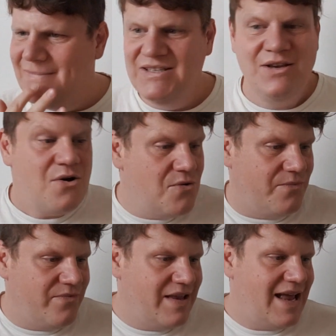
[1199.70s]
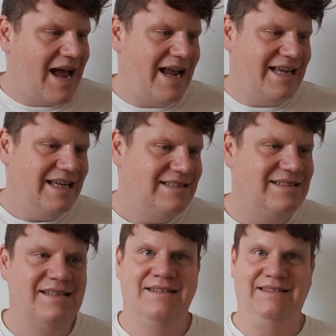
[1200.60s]
So, I
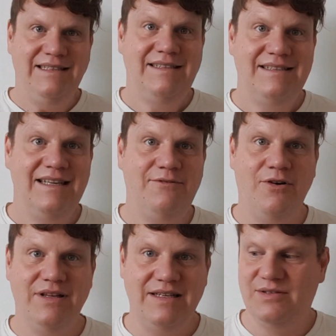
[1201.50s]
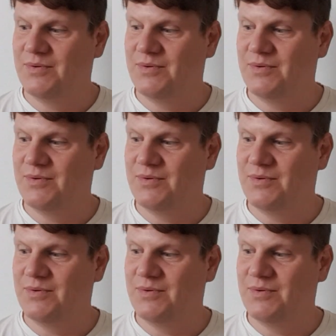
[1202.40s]
guess this is it for this